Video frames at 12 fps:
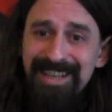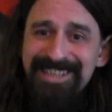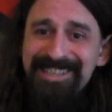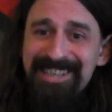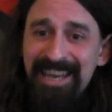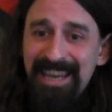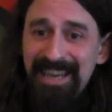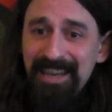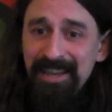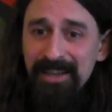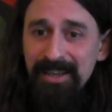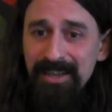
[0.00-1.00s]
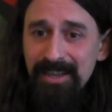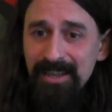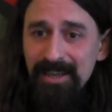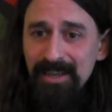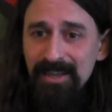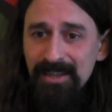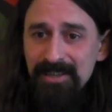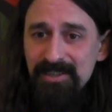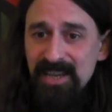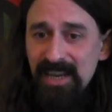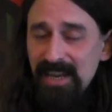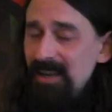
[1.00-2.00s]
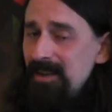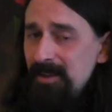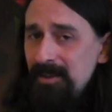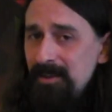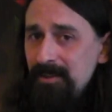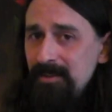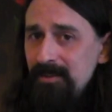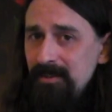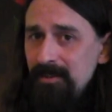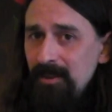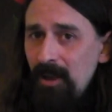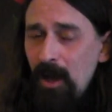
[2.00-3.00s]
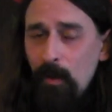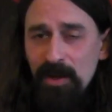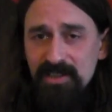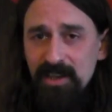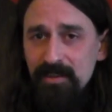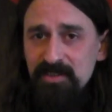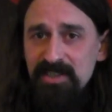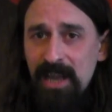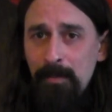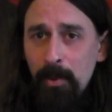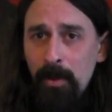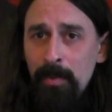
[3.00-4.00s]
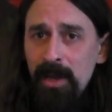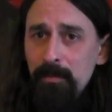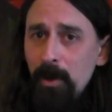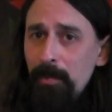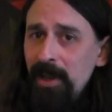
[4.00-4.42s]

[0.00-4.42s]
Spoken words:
C, D. I always think of Stand By Me by